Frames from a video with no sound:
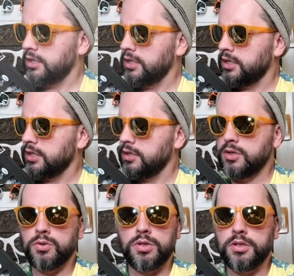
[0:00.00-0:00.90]

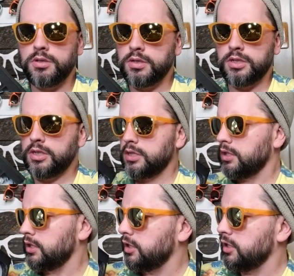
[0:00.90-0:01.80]

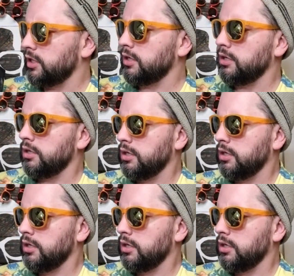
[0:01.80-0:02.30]
No one is speaking in this clip.